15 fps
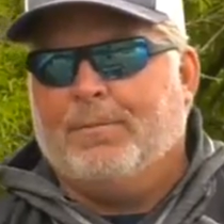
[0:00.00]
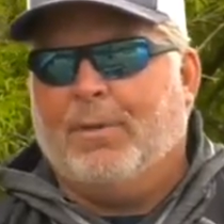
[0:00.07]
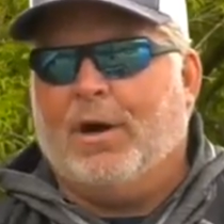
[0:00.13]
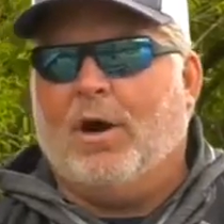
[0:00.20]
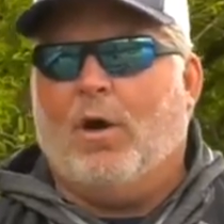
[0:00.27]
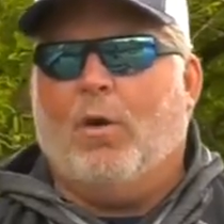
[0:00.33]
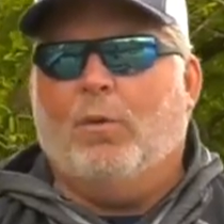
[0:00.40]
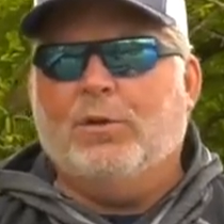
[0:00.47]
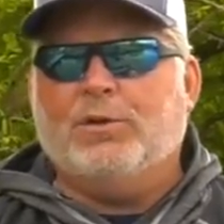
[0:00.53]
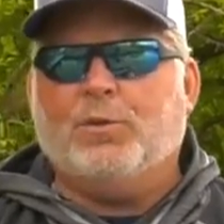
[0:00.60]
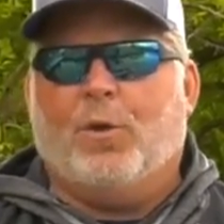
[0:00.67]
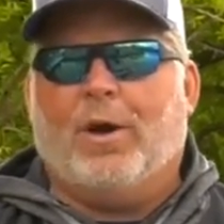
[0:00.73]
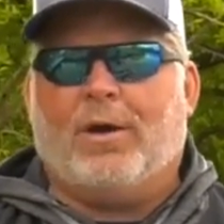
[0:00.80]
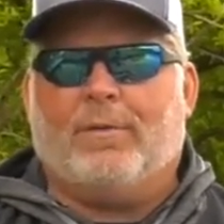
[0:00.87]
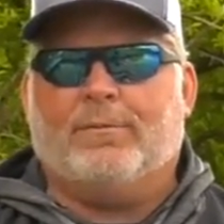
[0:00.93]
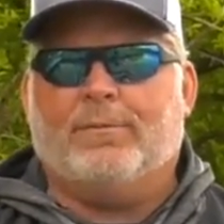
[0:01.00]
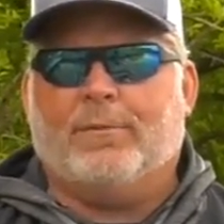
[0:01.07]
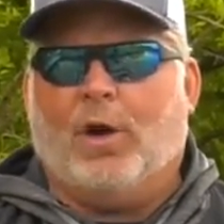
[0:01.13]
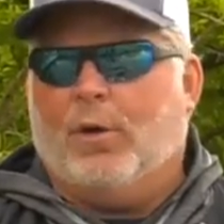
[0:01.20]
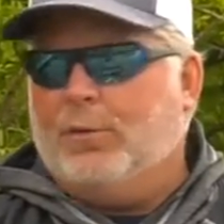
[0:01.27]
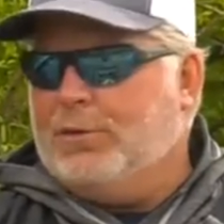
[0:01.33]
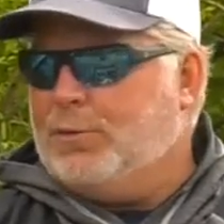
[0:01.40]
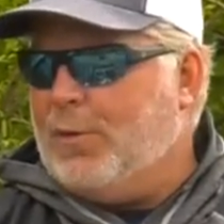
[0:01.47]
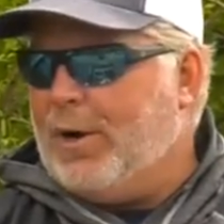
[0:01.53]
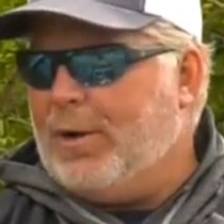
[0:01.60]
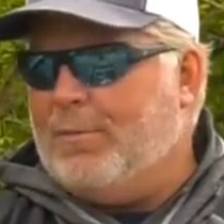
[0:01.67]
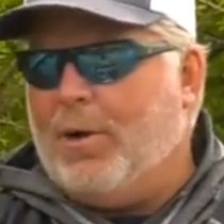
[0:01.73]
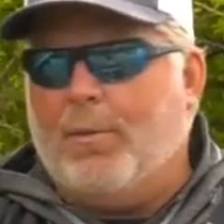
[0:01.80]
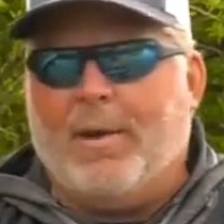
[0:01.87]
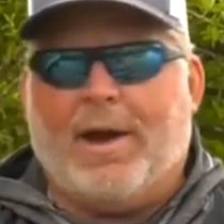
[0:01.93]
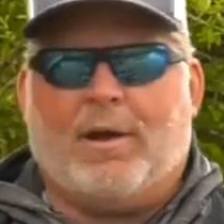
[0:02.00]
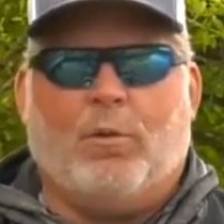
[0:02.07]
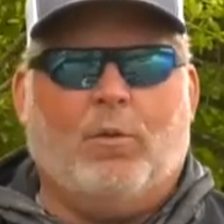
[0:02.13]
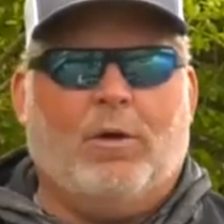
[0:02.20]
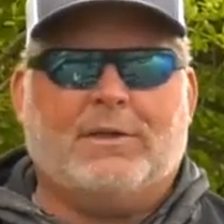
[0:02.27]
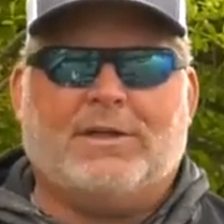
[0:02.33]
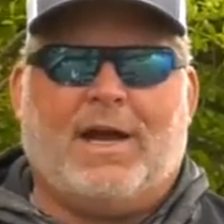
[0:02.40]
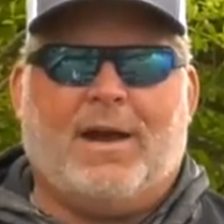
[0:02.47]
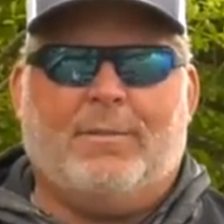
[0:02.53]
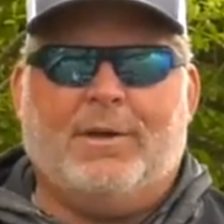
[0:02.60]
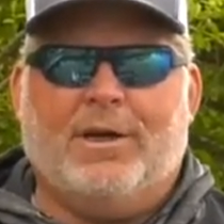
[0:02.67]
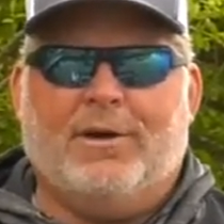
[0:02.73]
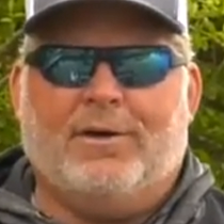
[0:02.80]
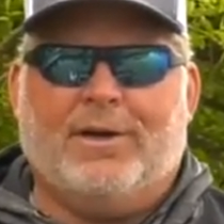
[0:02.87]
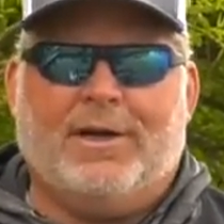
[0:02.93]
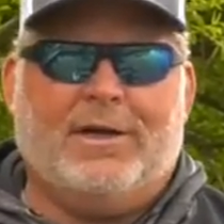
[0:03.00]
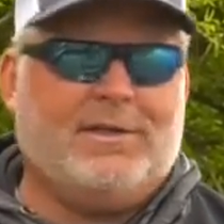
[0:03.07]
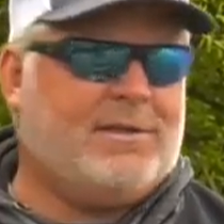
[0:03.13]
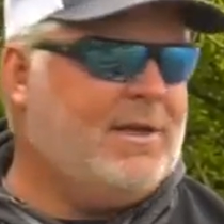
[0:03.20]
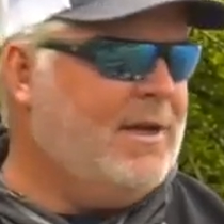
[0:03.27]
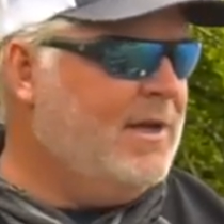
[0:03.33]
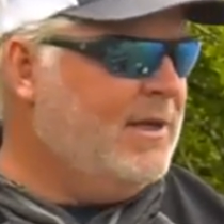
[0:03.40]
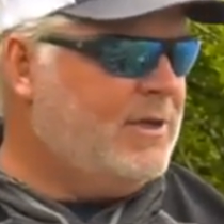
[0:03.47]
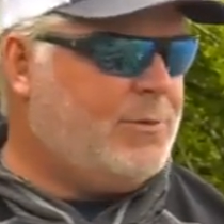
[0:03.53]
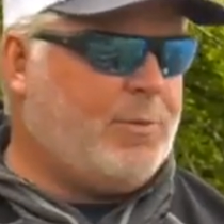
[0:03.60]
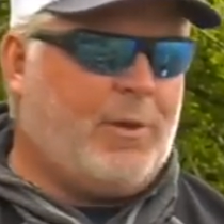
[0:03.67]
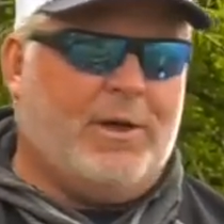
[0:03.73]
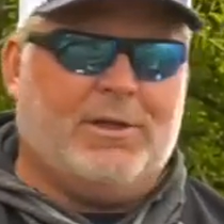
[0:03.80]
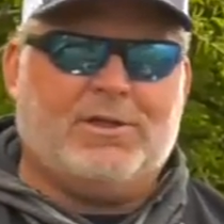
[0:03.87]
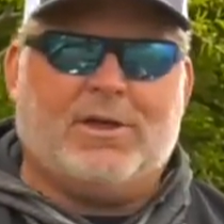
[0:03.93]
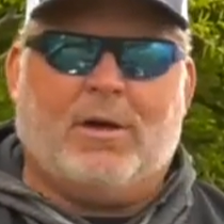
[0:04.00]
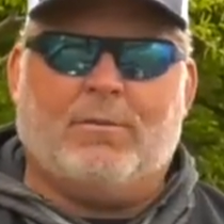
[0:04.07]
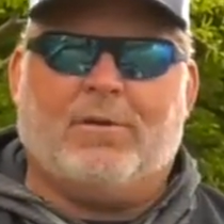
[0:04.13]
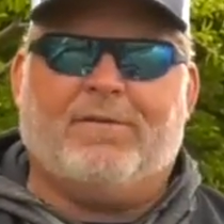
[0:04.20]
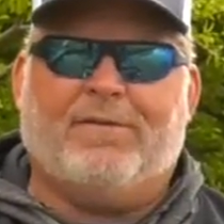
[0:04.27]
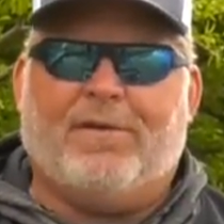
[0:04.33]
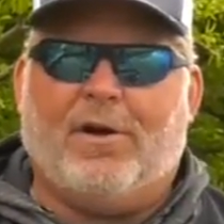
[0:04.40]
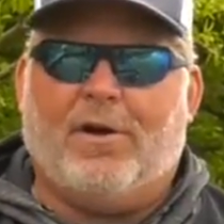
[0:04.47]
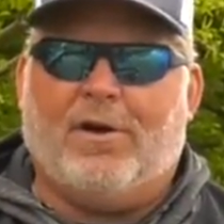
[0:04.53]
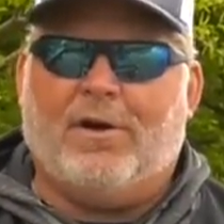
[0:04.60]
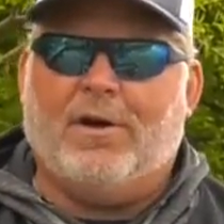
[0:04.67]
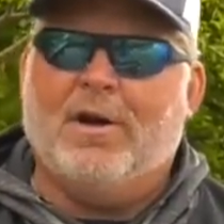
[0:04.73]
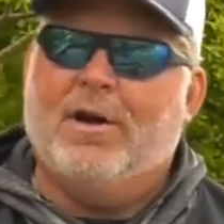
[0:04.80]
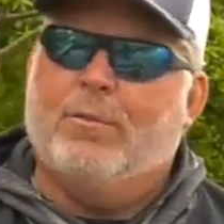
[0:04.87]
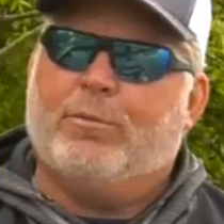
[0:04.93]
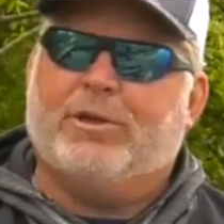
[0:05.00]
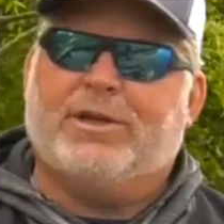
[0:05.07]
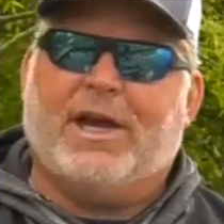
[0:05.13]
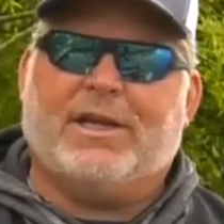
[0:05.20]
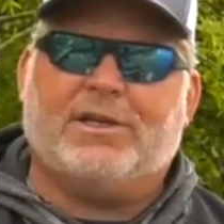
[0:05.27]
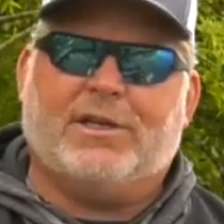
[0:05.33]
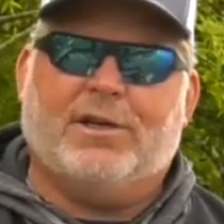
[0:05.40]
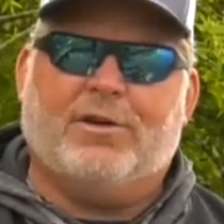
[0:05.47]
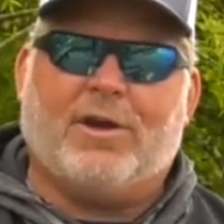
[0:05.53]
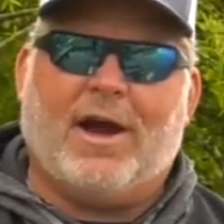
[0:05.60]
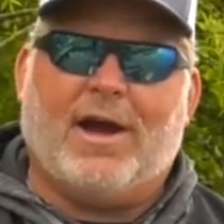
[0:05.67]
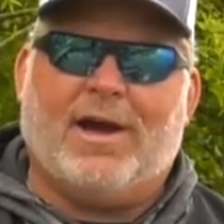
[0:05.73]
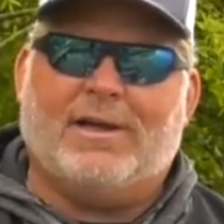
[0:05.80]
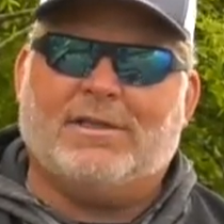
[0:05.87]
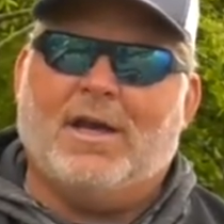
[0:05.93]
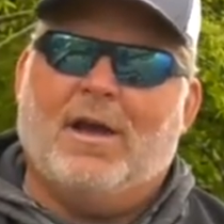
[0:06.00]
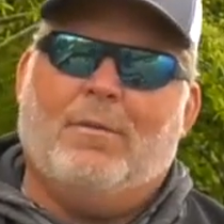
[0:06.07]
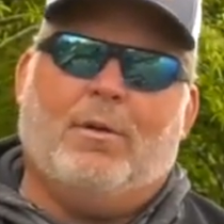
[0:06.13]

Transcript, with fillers: But always wear them. Always wear them no matter what time of year it is, spring, summer, fall, protection of your eyes.